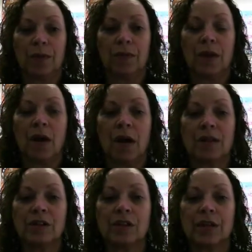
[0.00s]
the
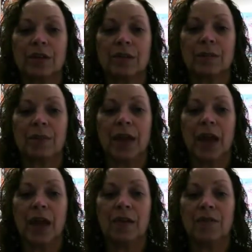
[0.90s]
knowledge, skills, and
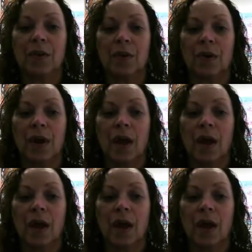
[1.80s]
behavior